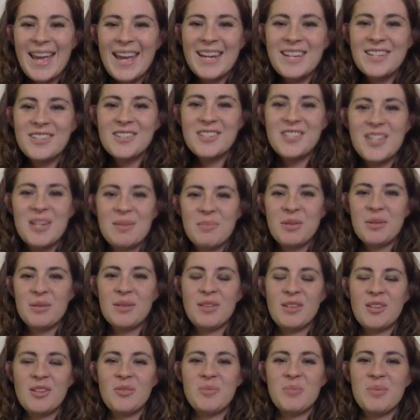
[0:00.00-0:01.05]
Hey, it's Jamie with
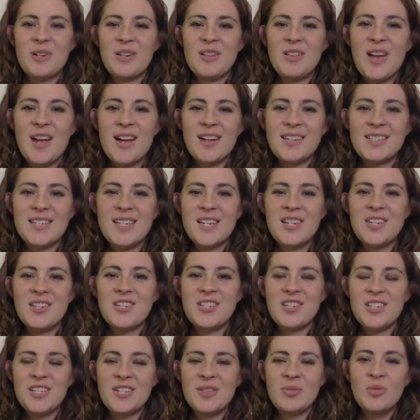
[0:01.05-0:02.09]
Little Bear
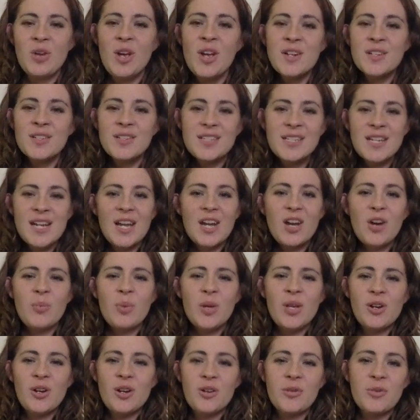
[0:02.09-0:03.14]
Lactation. Today
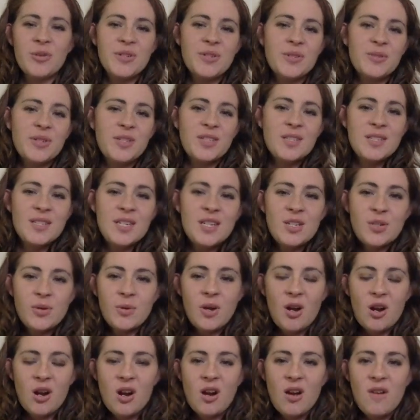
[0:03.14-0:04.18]
we are going to continue
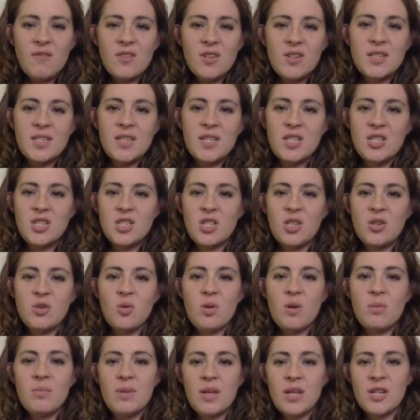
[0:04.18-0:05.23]
our conversation
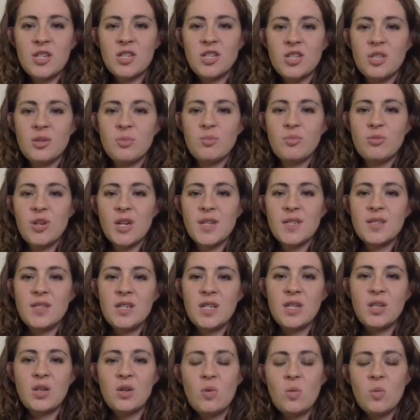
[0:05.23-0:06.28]
on managing breast
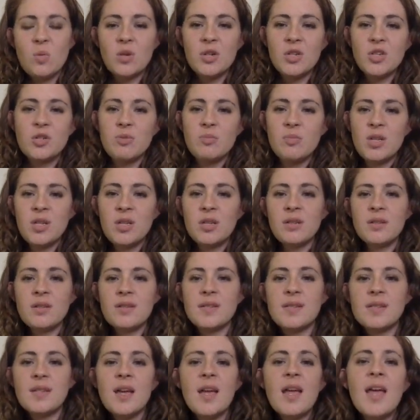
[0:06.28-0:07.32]

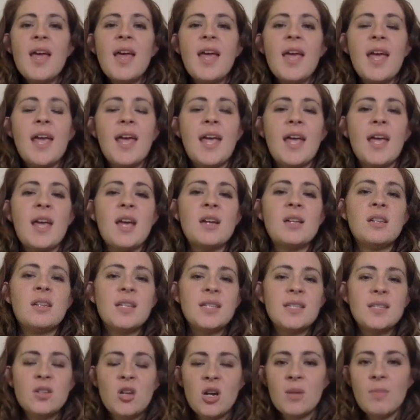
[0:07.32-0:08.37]
engorgement, and
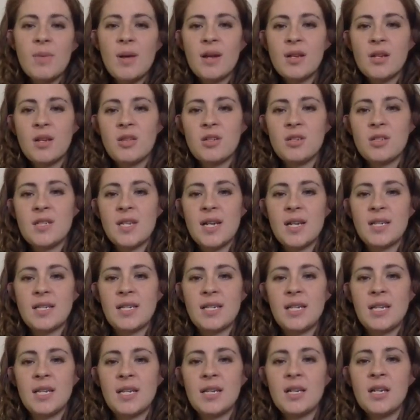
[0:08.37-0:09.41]
let's talk about another
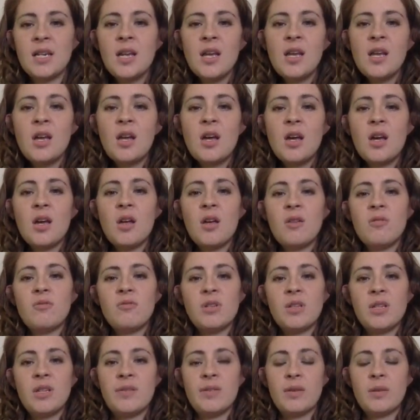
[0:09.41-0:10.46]
technique of
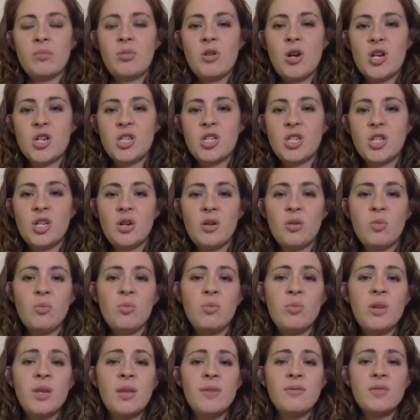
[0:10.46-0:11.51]
relieving pressure.
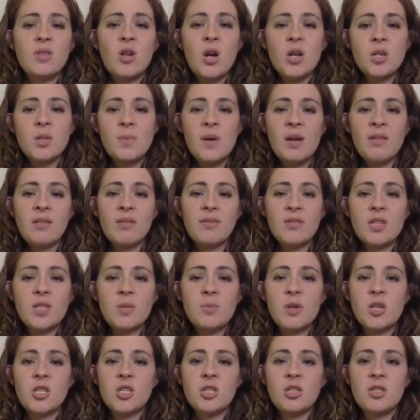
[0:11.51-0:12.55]
We have talked about reverse
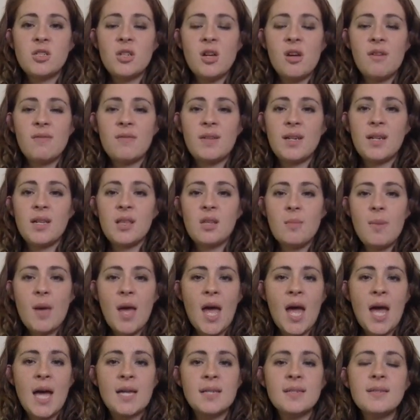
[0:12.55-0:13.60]
pressure softening in the
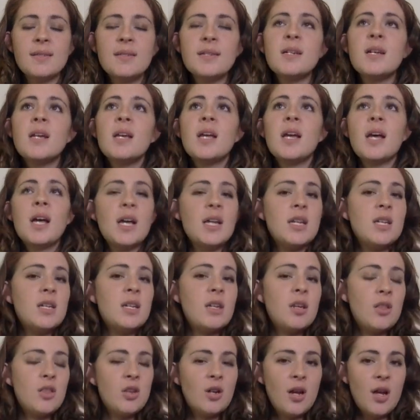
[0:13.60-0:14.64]
past.
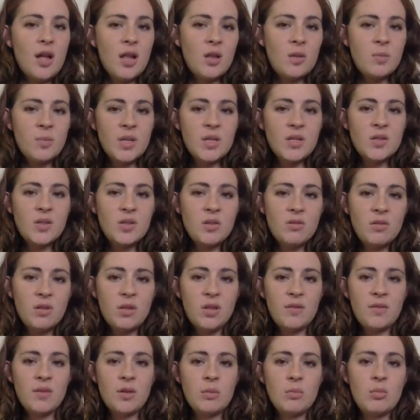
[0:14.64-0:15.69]
Another element to
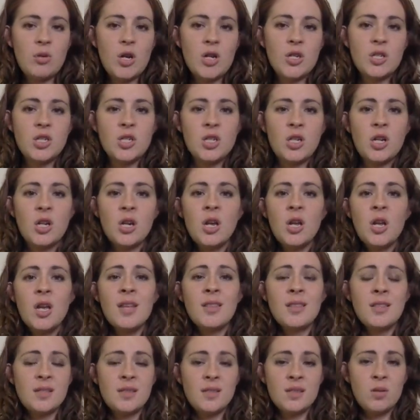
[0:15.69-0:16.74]
relieving pressure
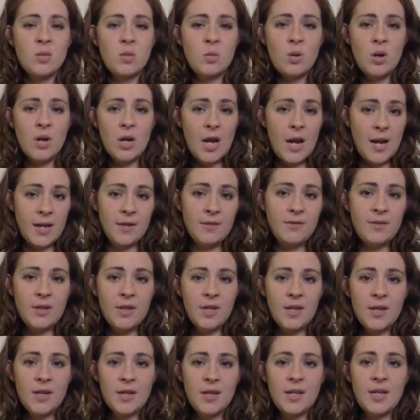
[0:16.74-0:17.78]
that's kind of
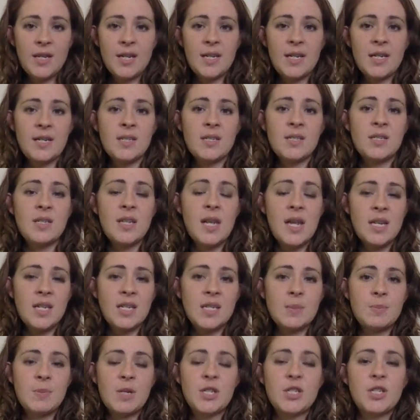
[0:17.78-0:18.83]
related is hand
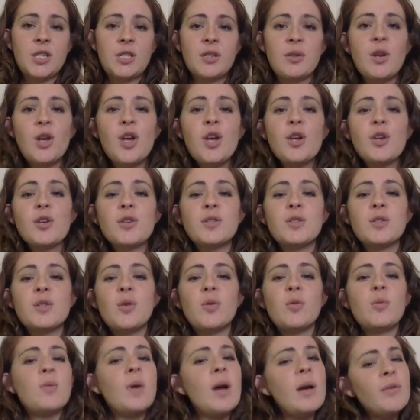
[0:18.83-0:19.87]
expression.
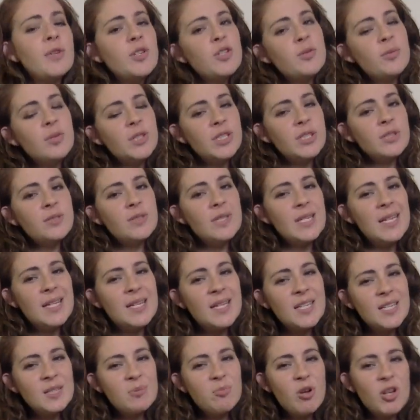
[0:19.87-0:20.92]
So why would you want to use hand
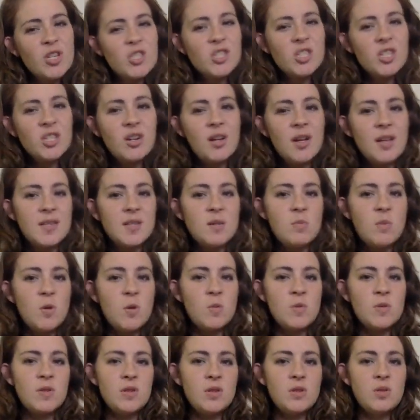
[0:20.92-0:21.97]
expression as
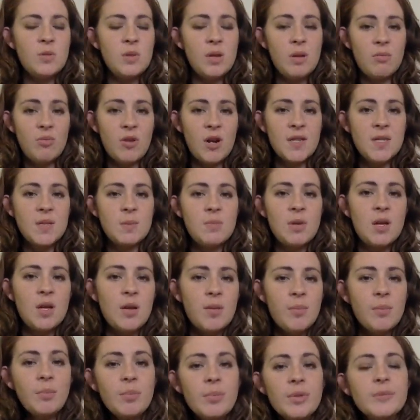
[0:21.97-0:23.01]
opposed to a breast
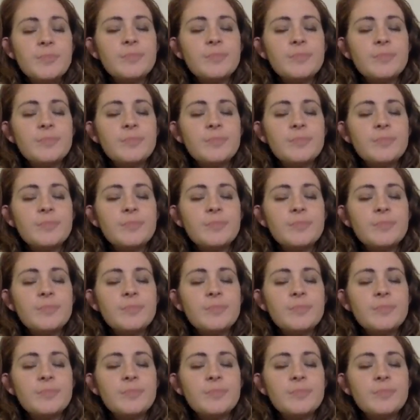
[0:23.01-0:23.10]
pump?